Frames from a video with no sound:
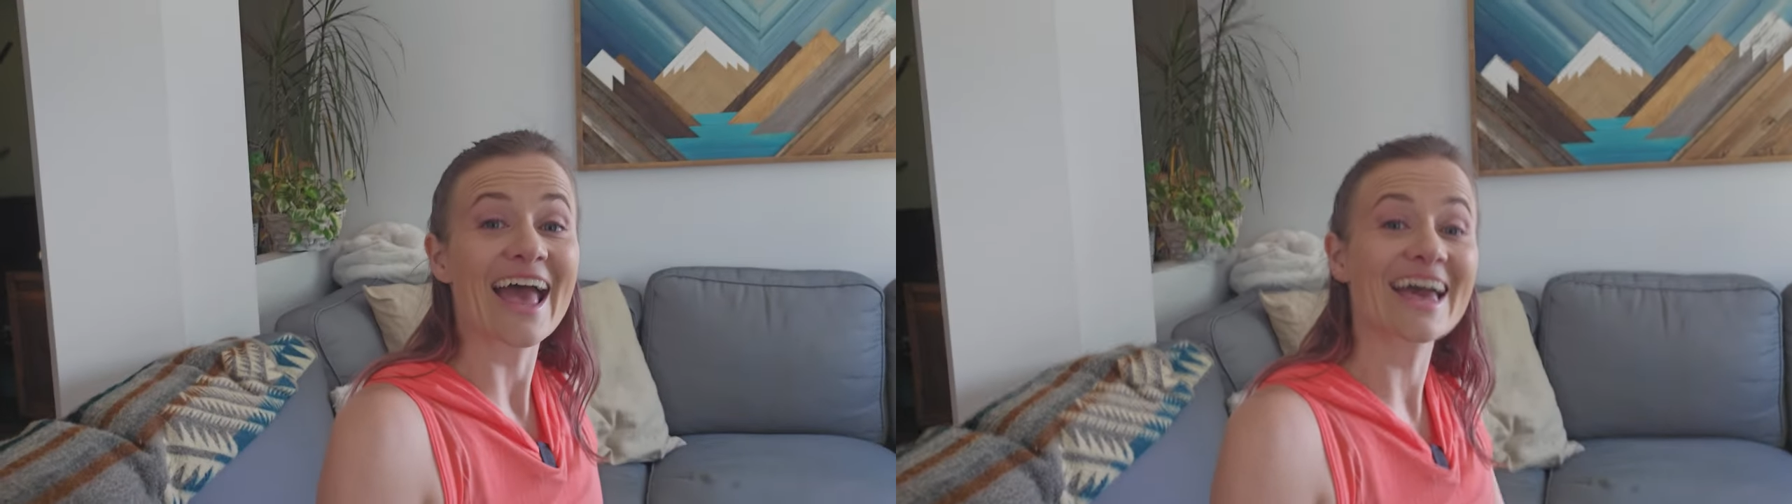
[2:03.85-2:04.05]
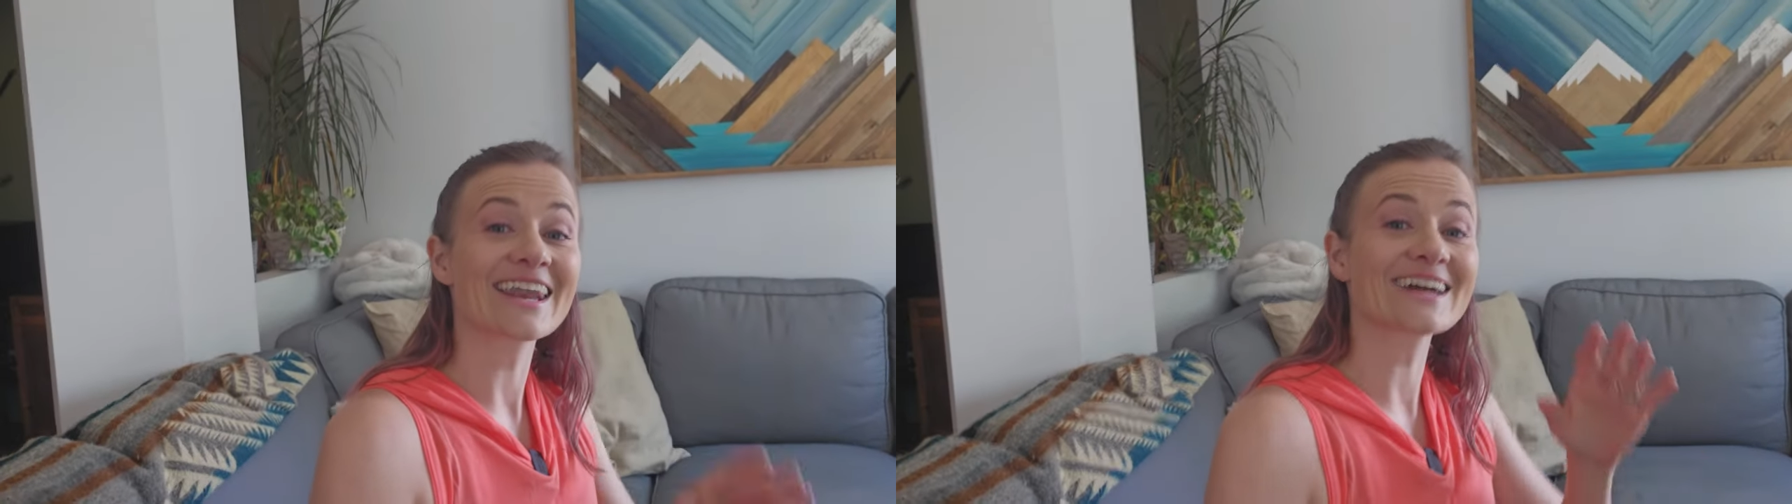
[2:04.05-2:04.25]

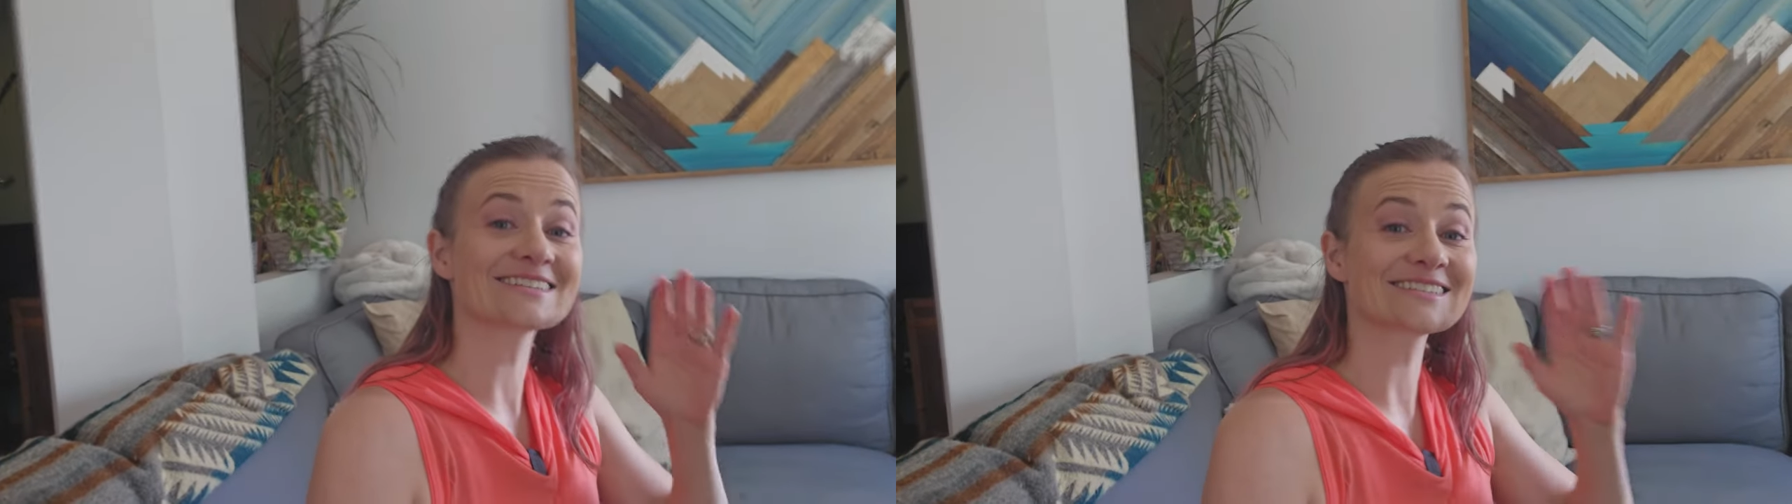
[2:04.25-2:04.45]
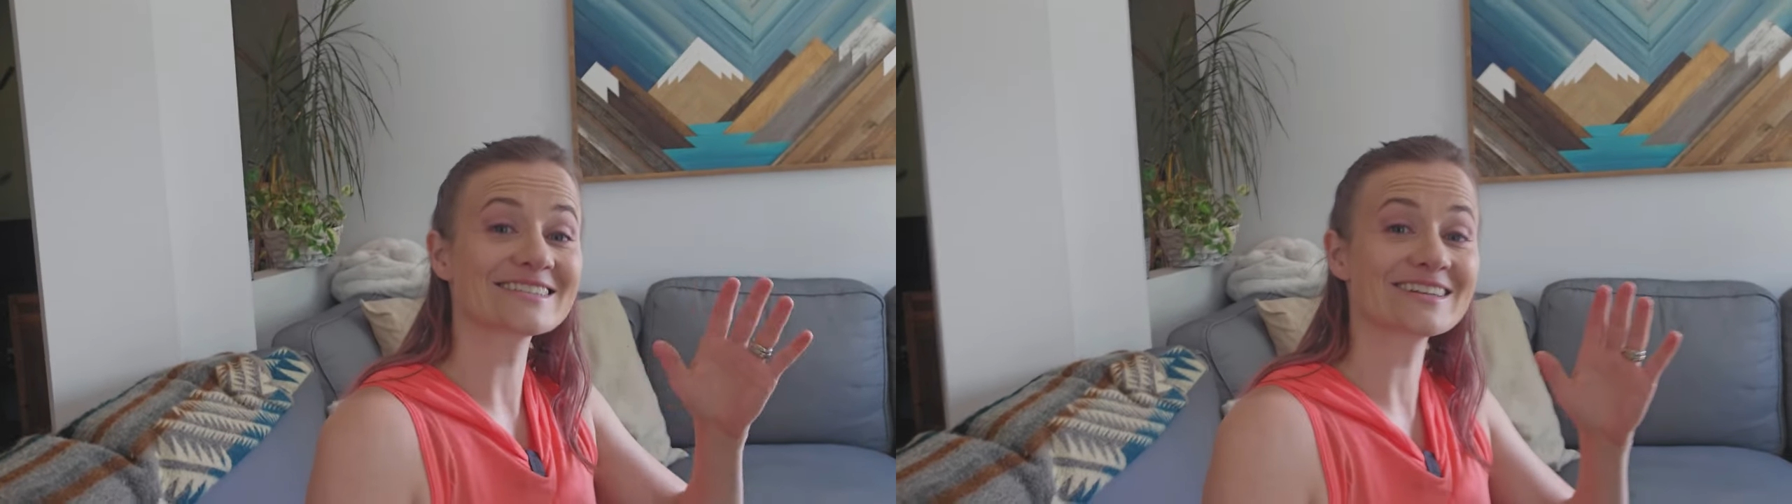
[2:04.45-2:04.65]
and
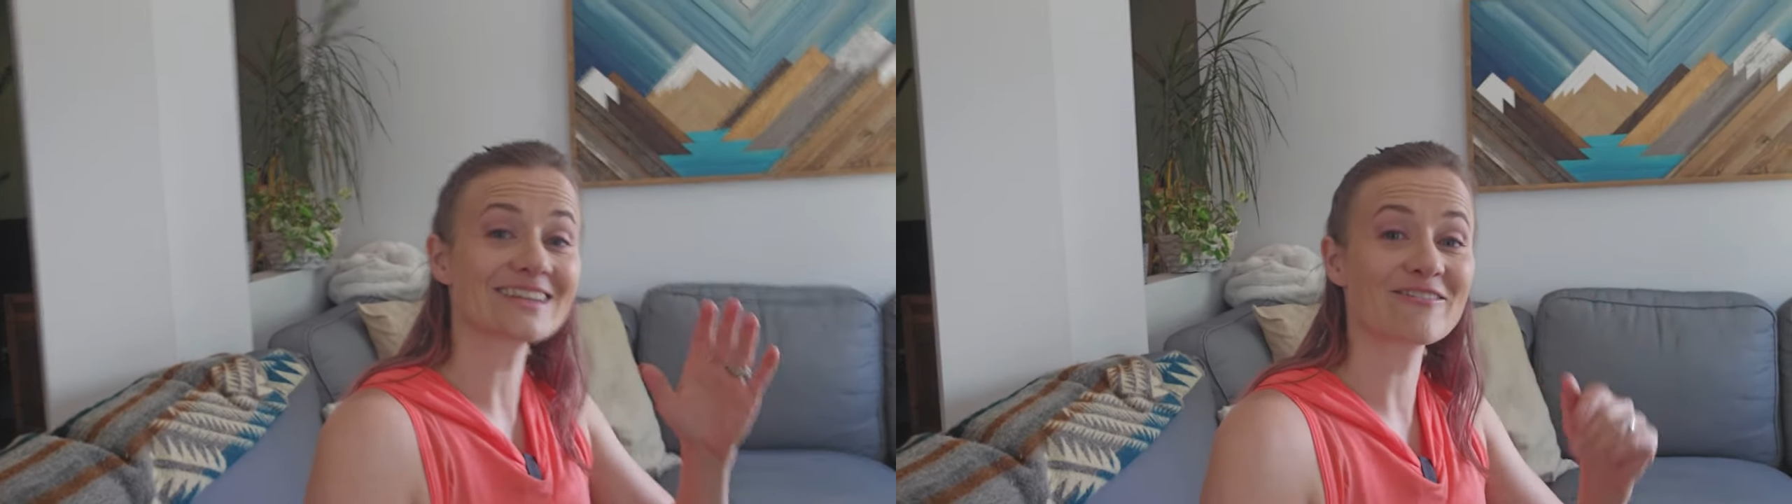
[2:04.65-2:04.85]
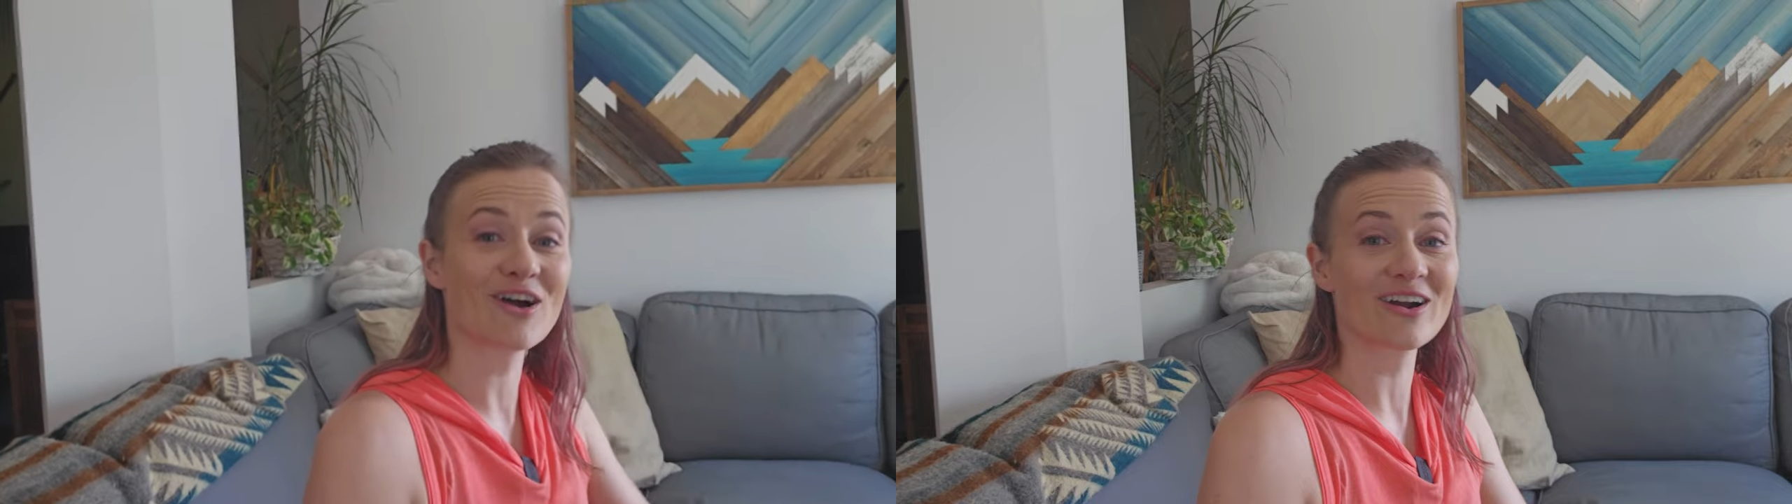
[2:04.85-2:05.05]
I
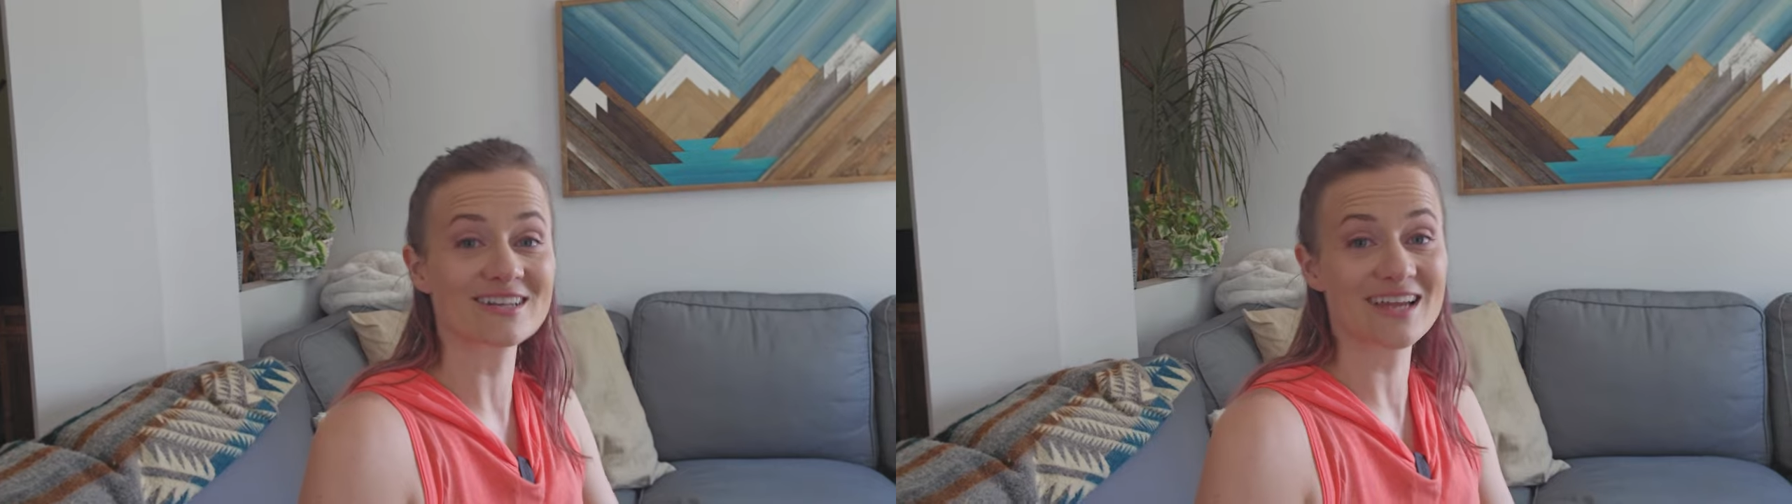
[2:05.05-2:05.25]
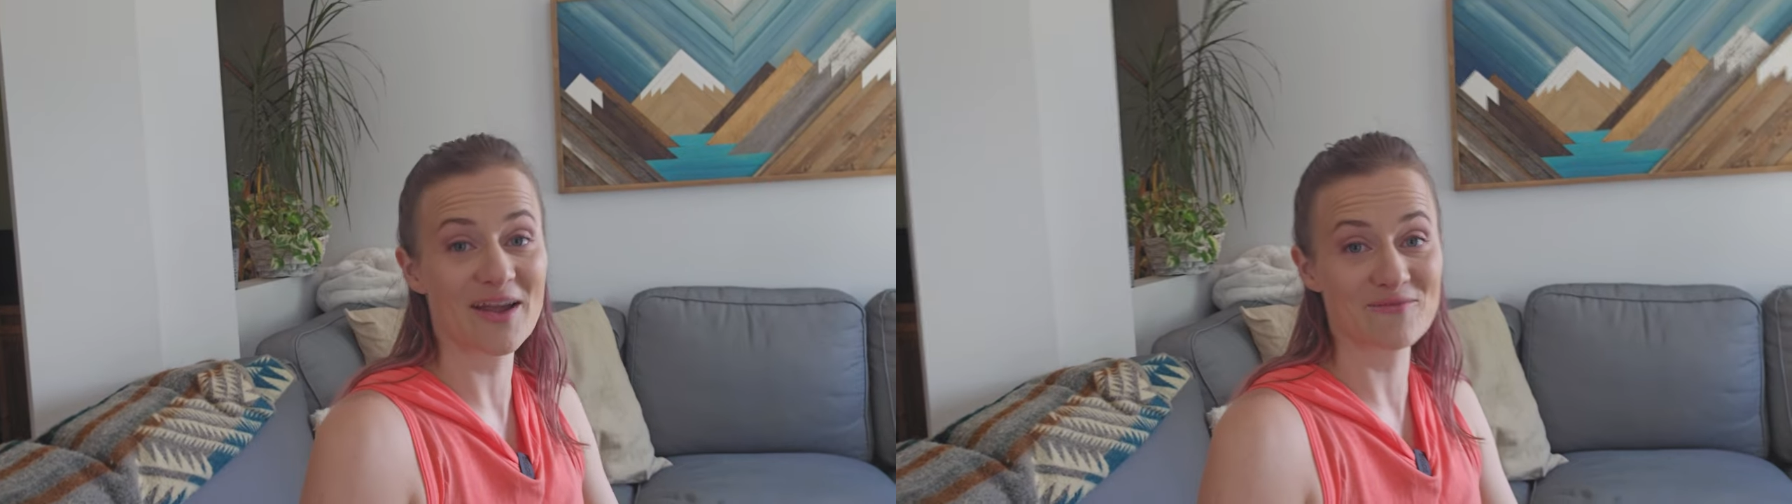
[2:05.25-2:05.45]
still have a
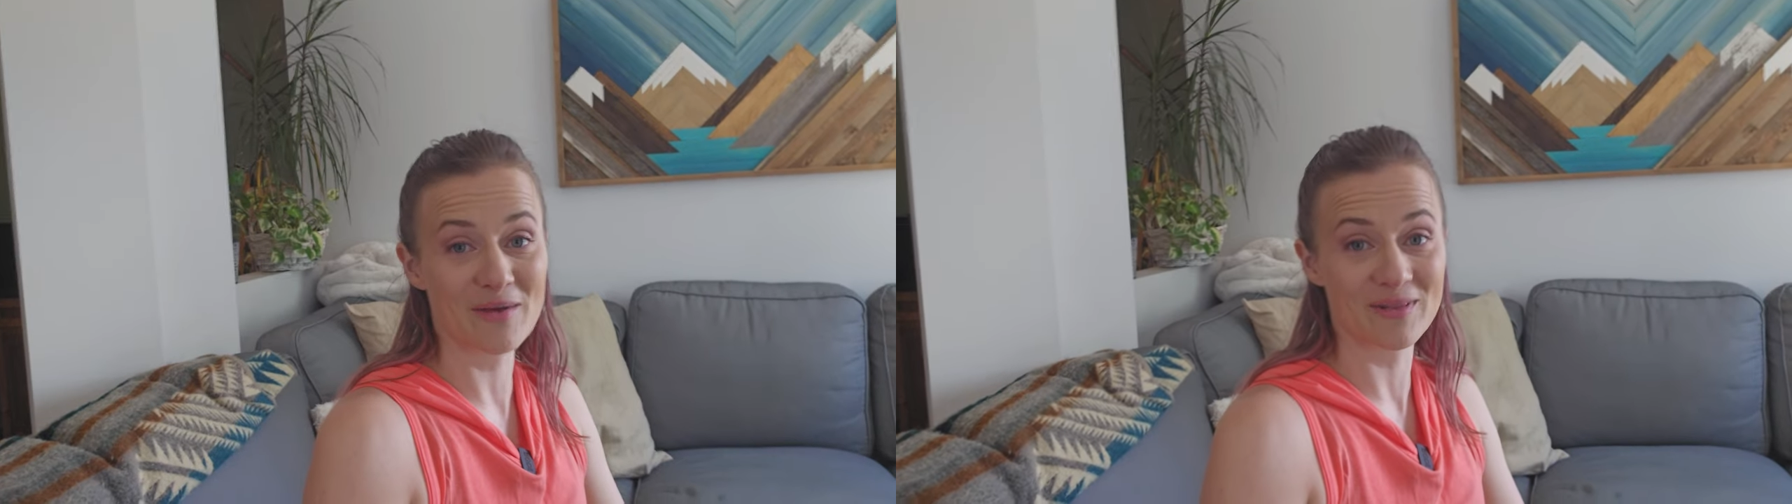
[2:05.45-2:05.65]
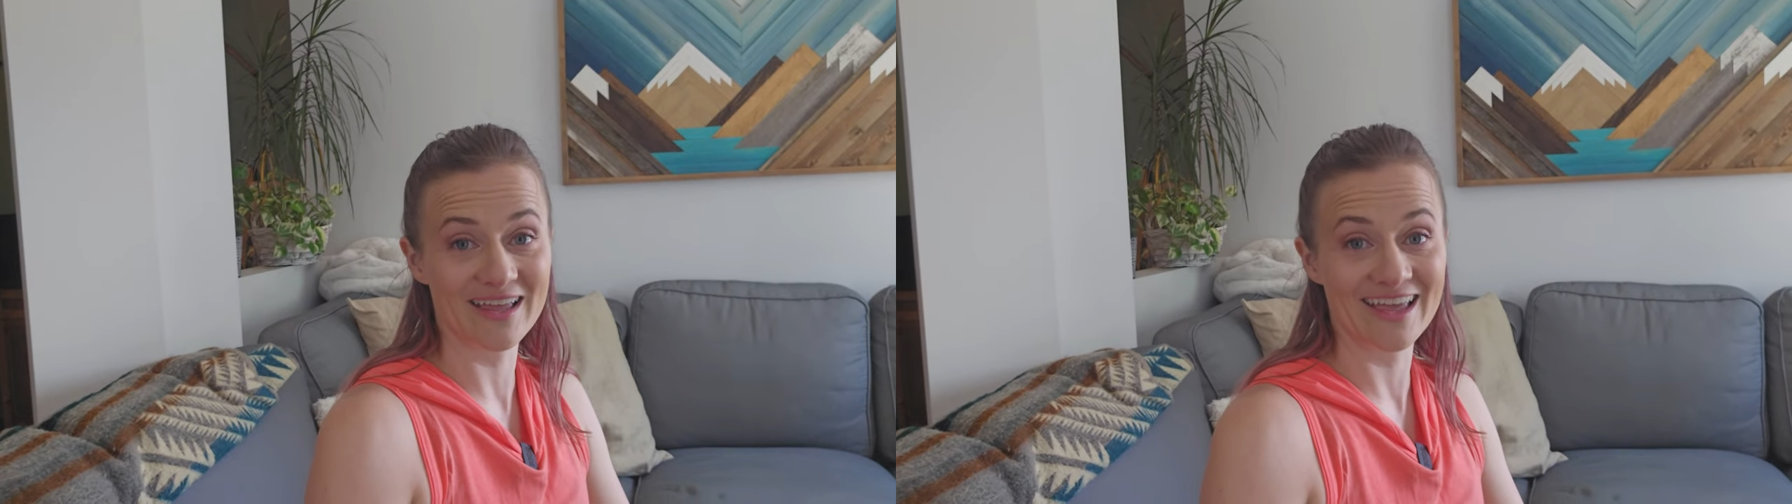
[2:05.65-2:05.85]
hard time
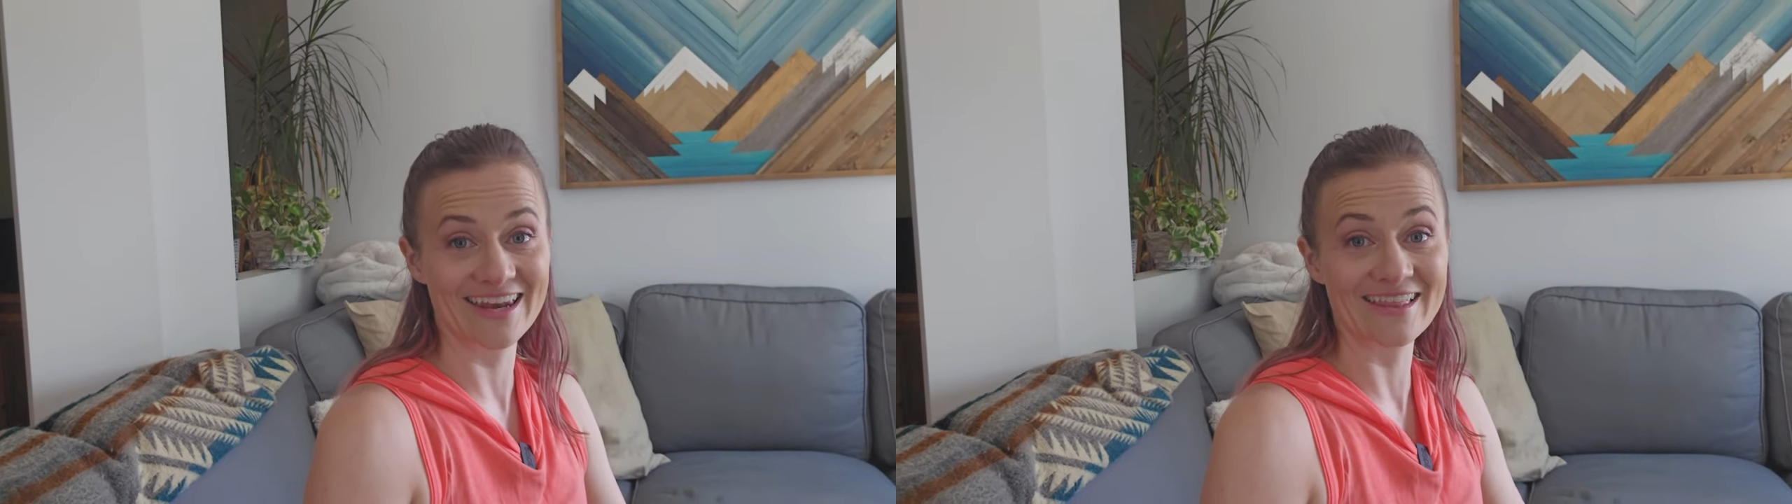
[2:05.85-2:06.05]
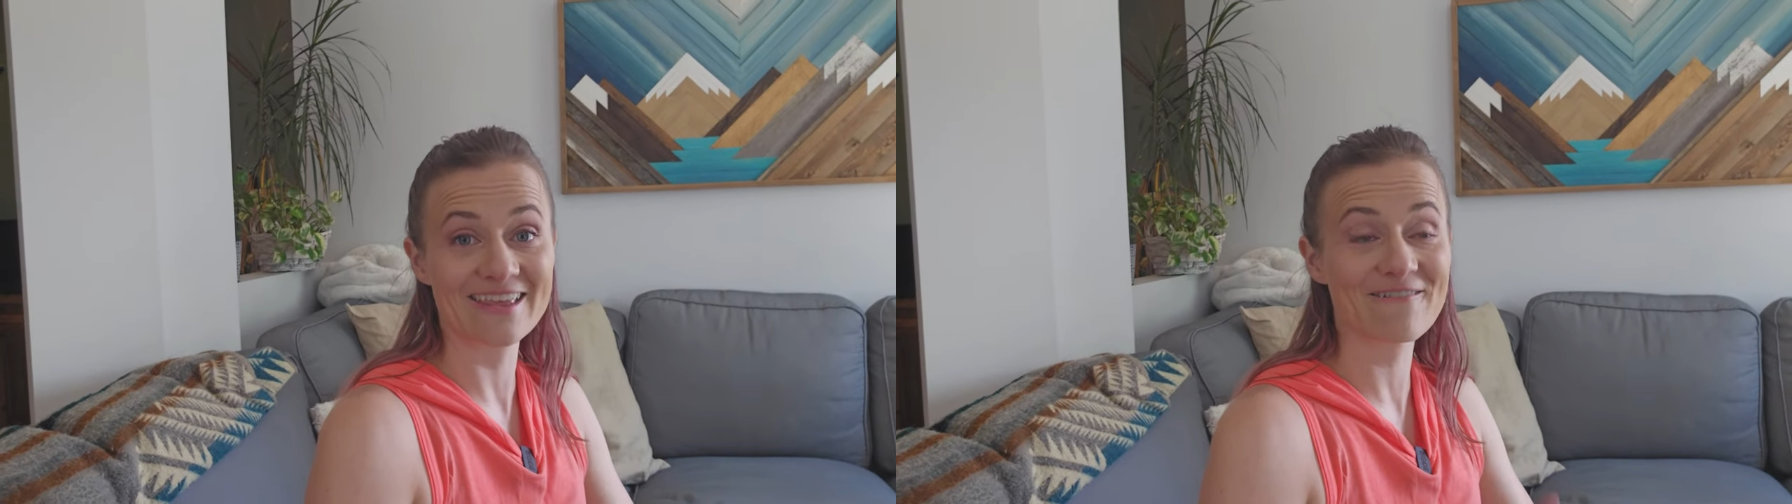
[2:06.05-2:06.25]
replicating